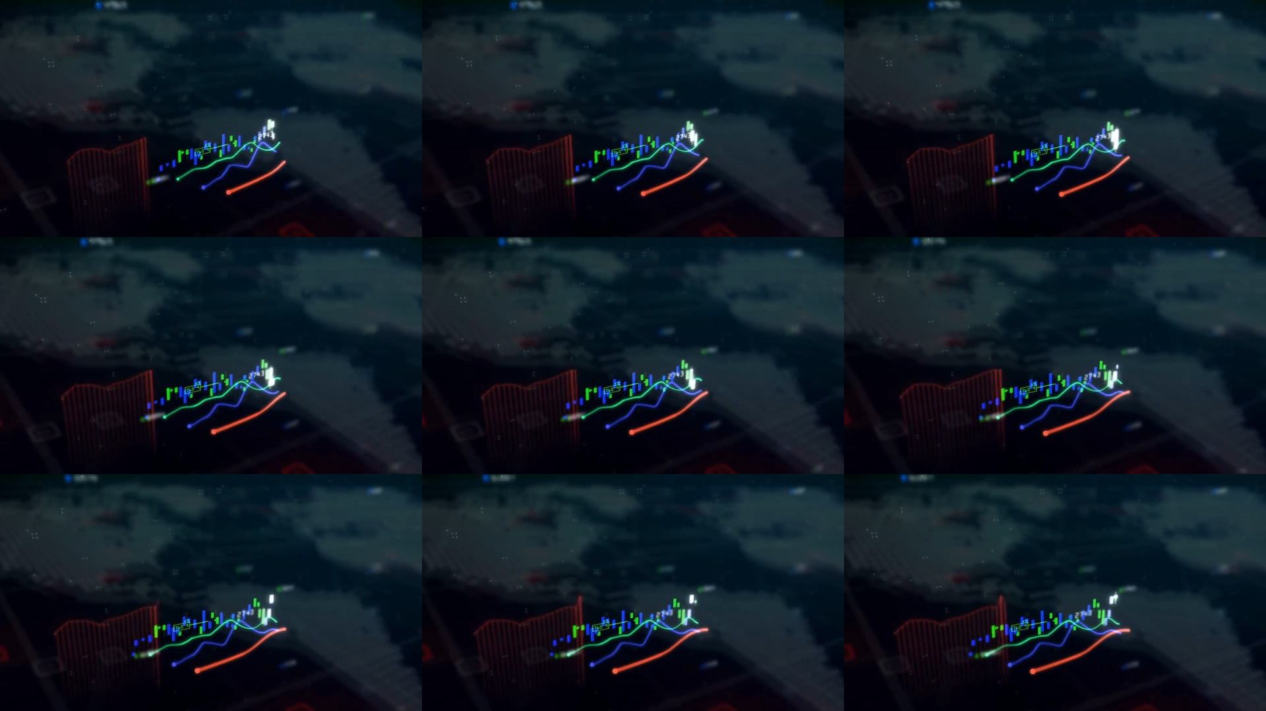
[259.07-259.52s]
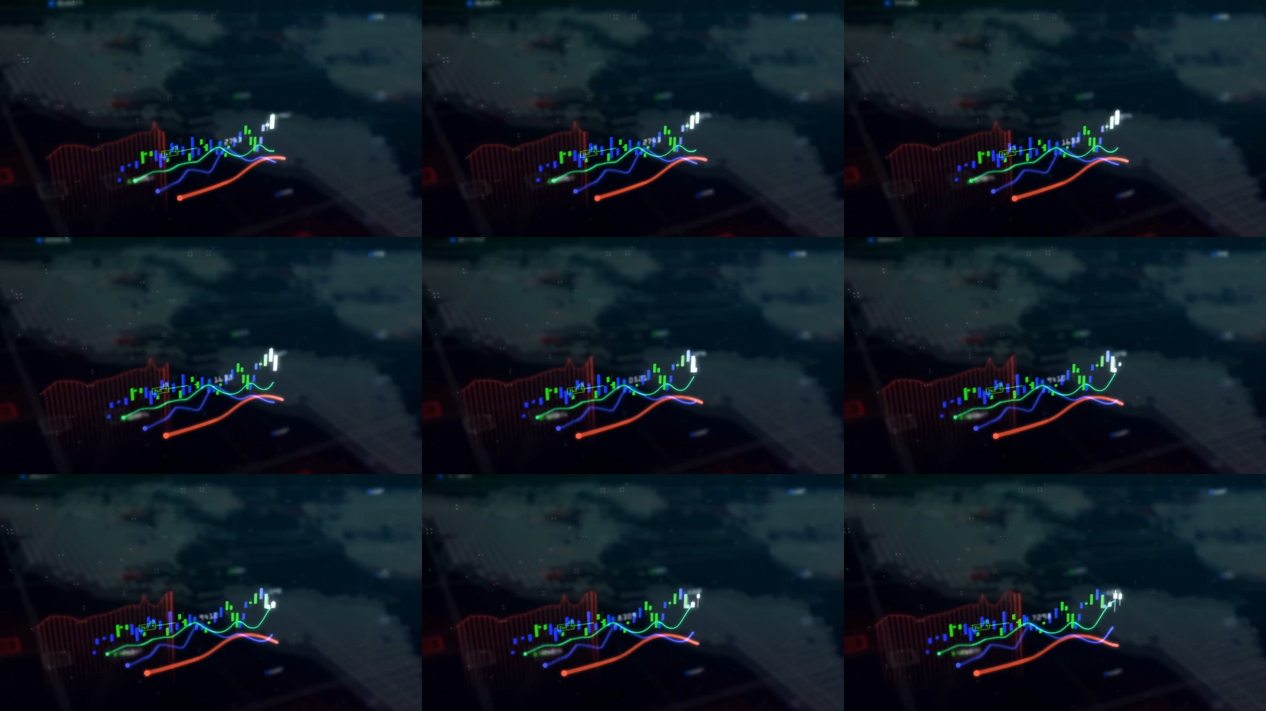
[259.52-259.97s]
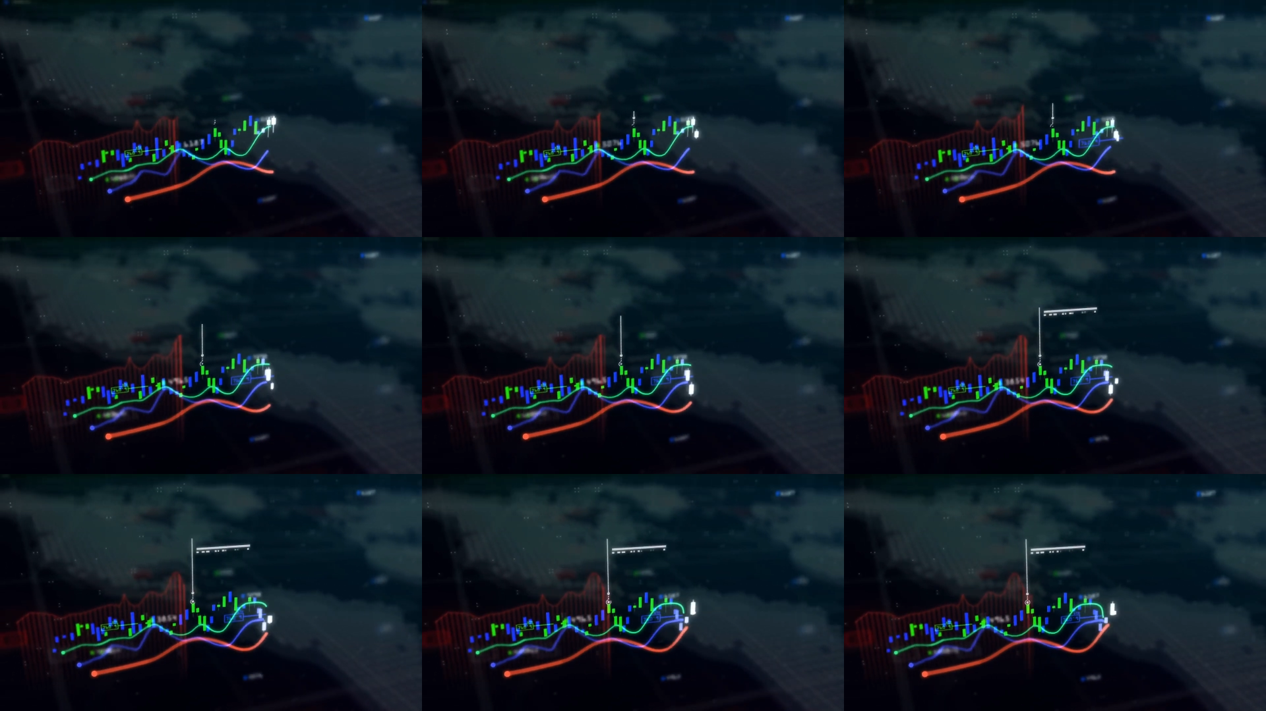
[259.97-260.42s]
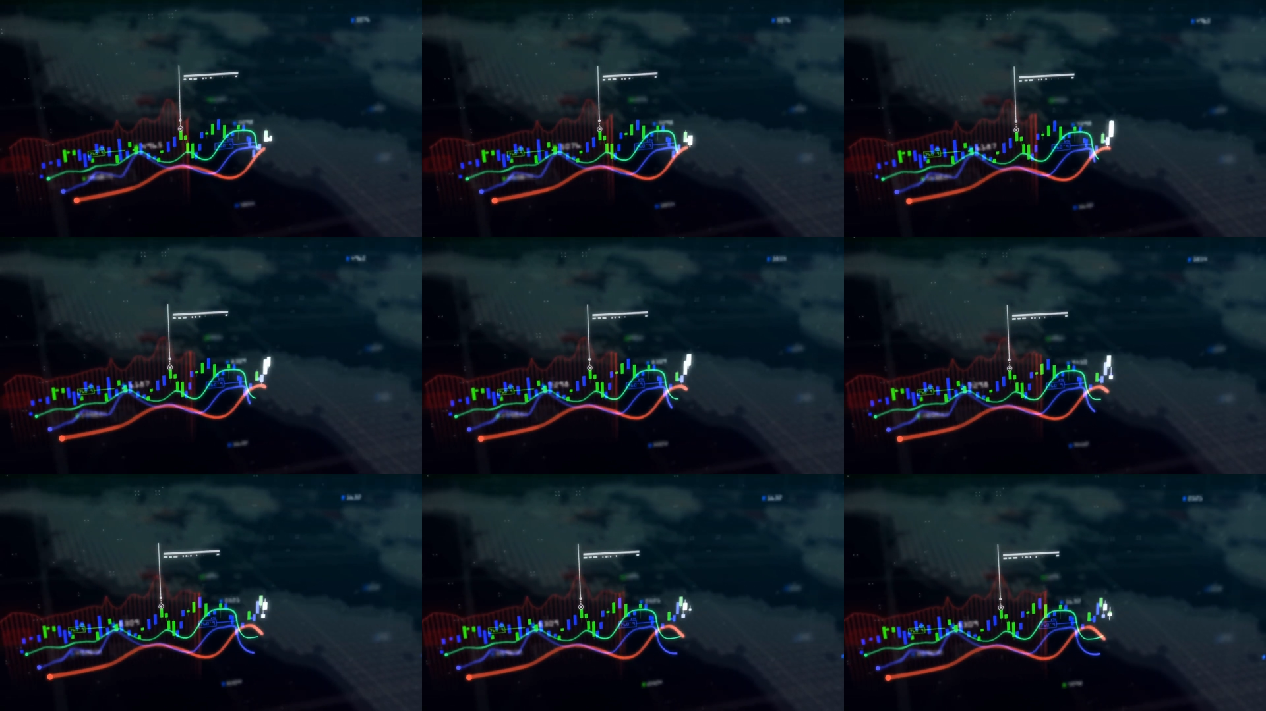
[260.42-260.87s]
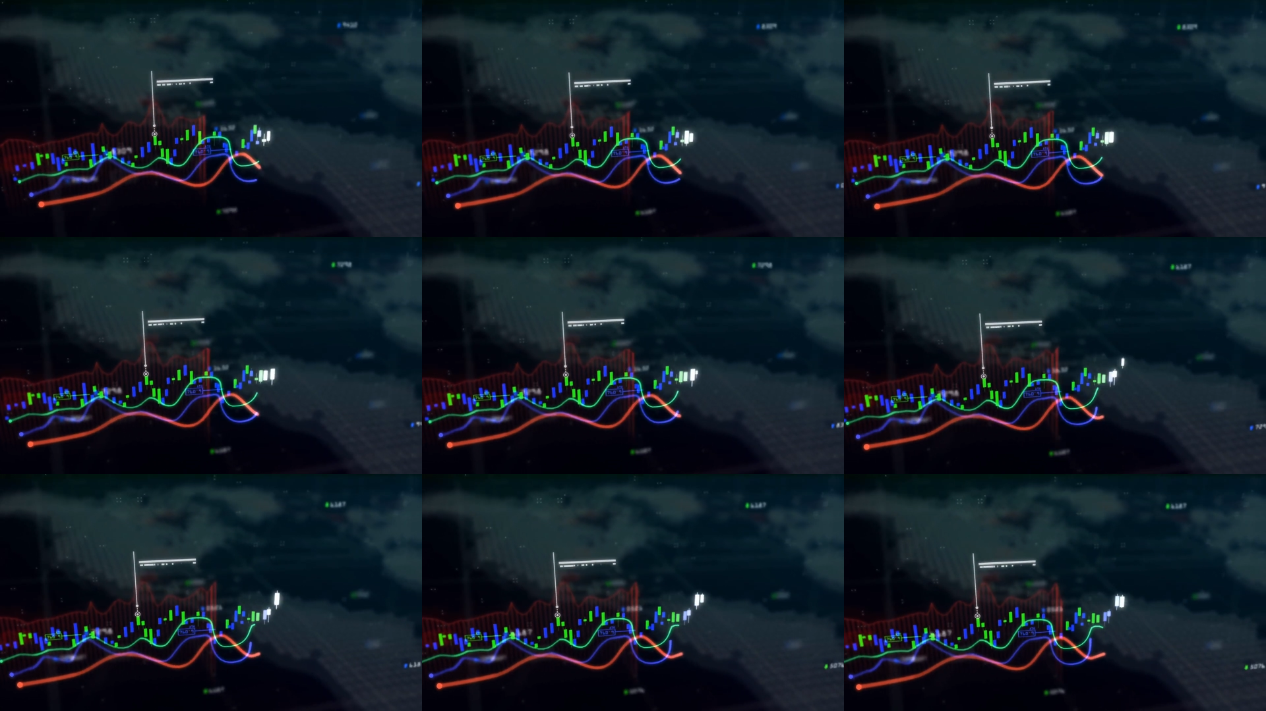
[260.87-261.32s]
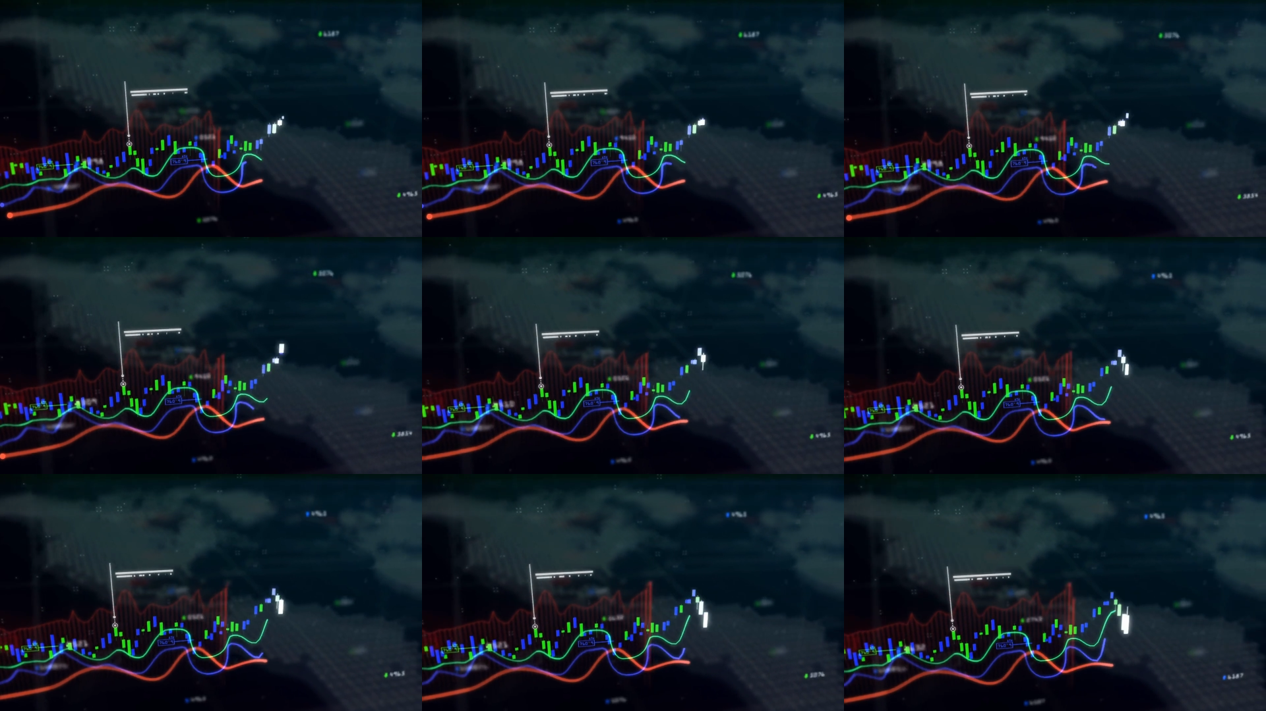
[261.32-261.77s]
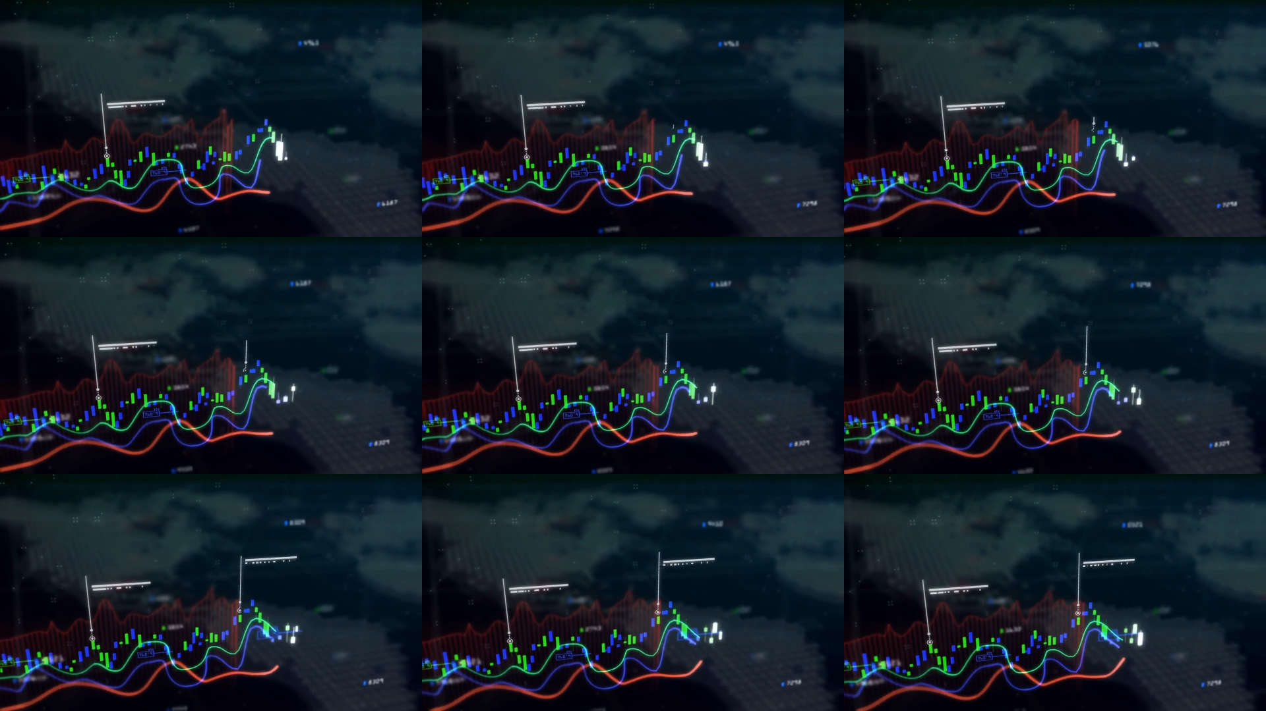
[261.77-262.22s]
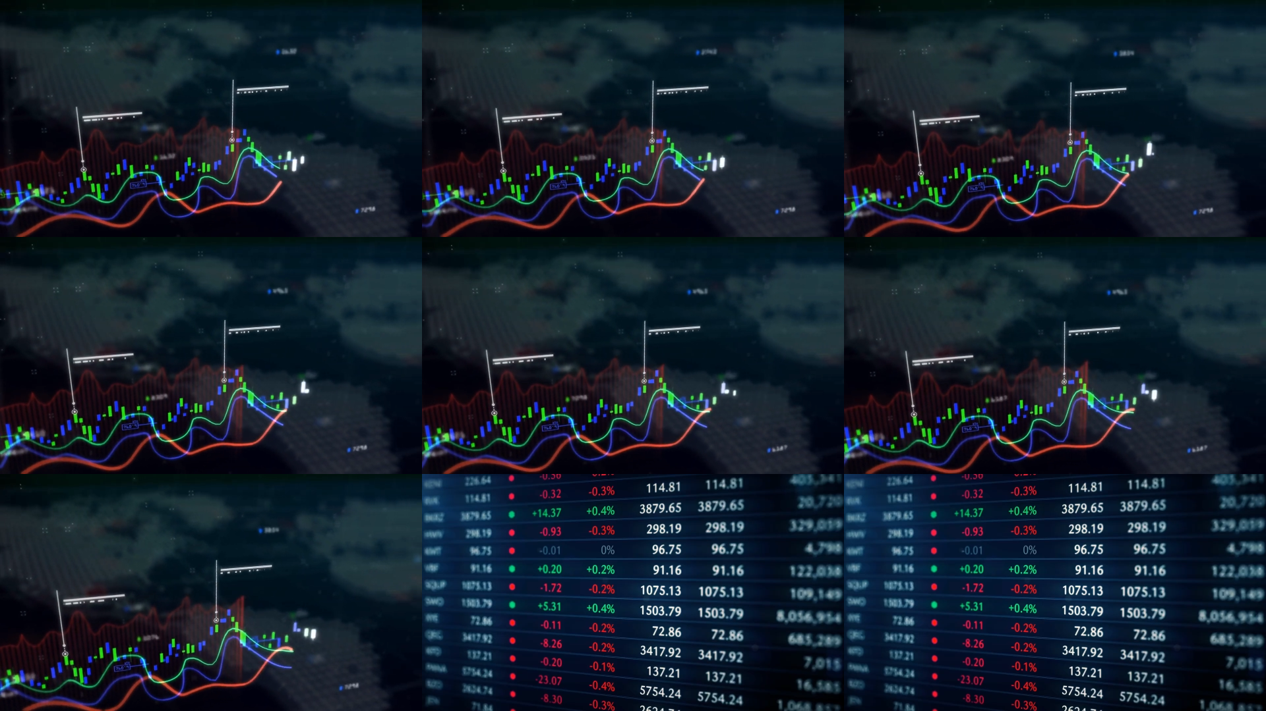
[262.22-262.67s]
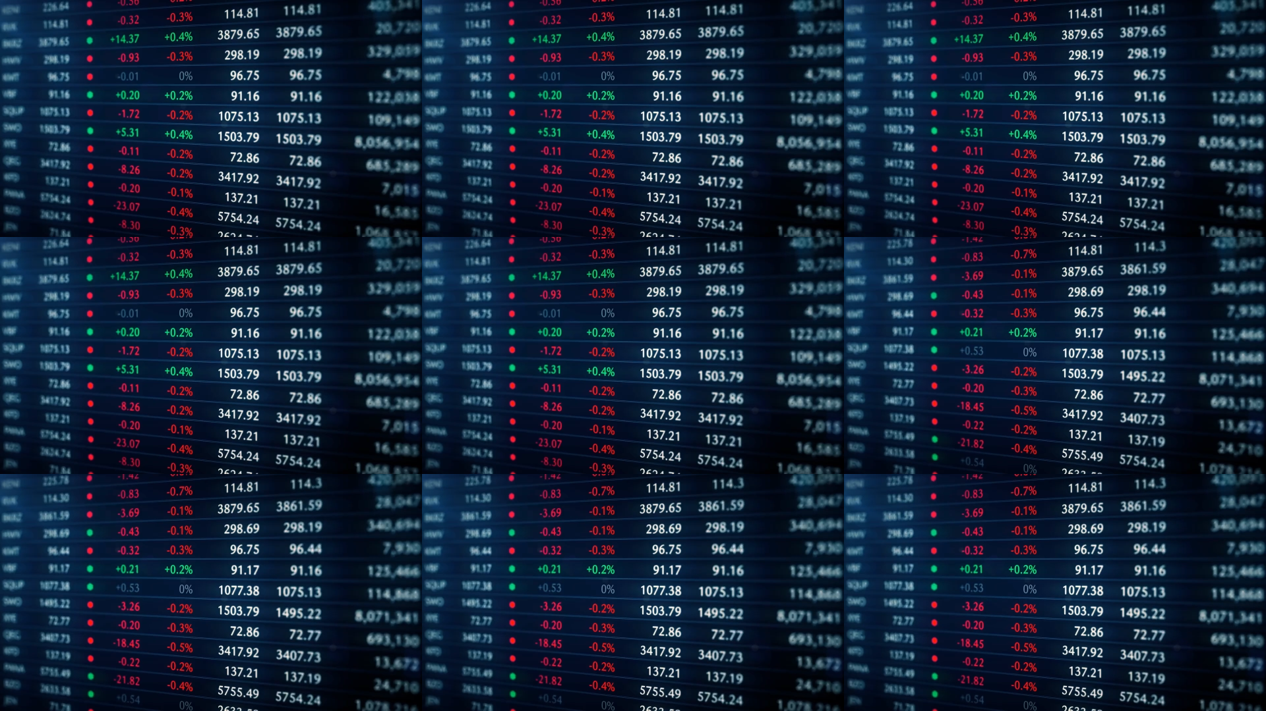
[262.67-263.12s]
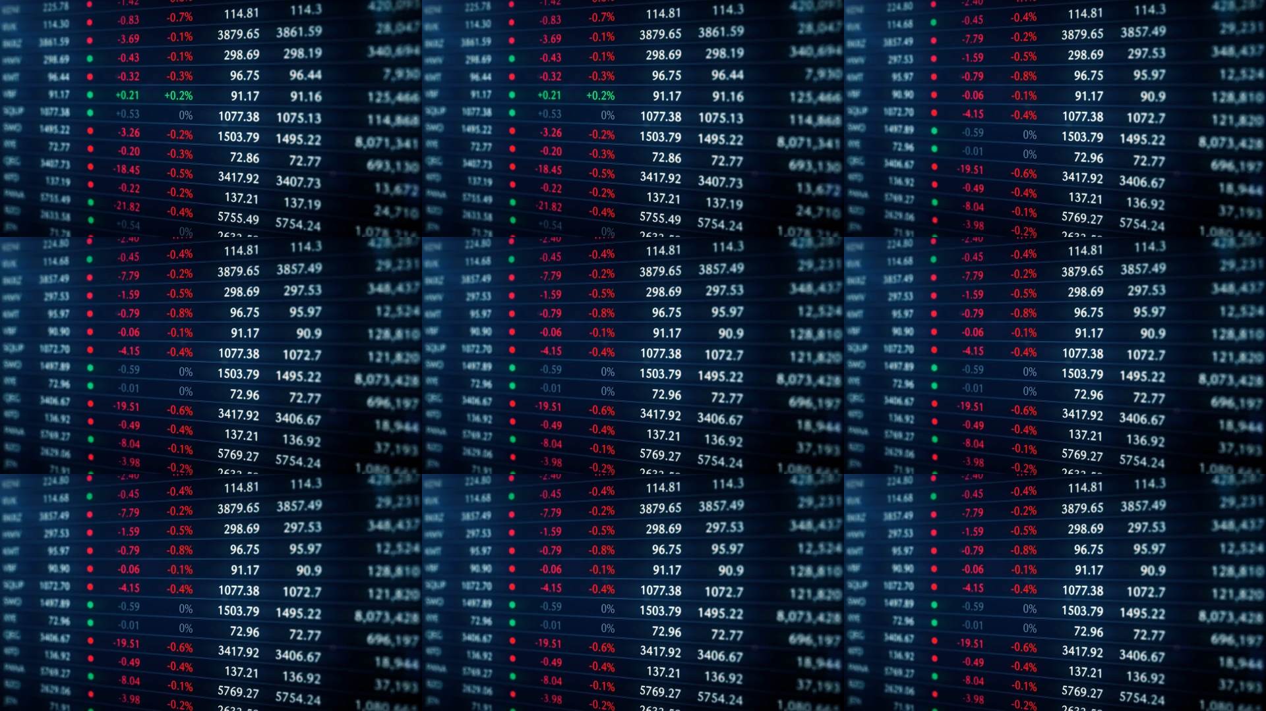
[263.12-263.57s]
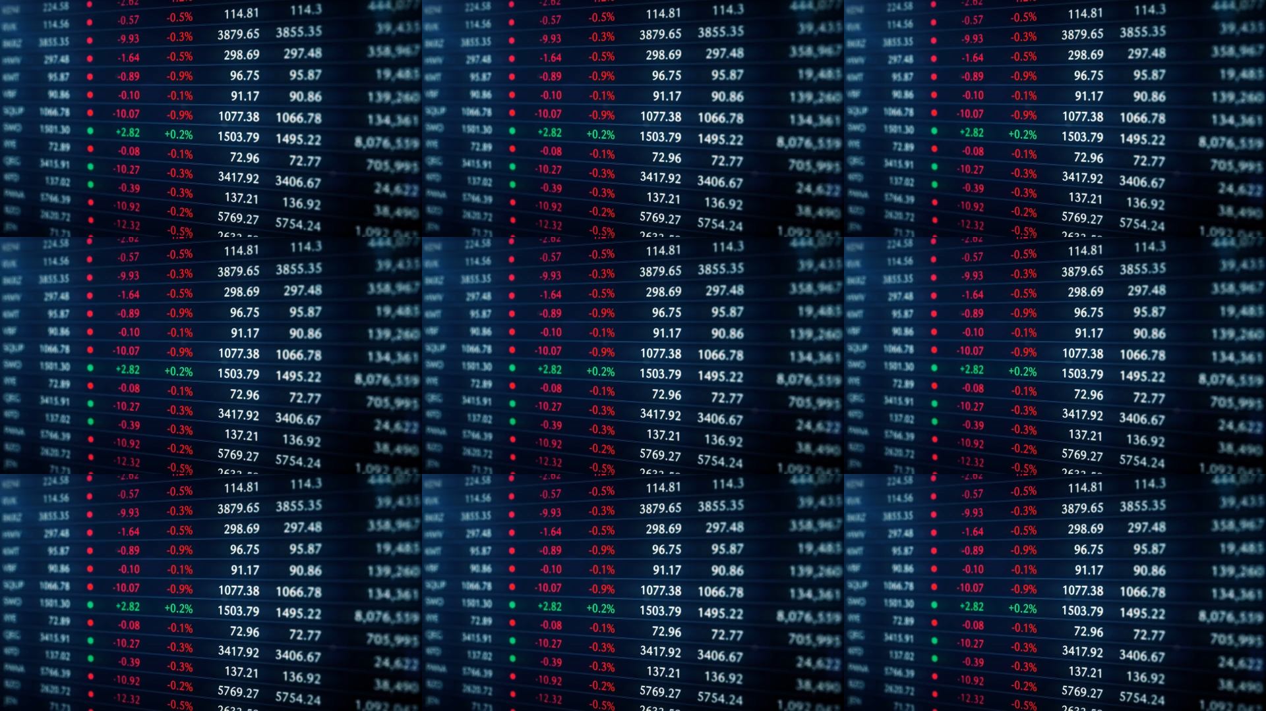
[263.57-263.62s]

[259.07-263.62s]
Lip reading: Nobody's mouth can be seen.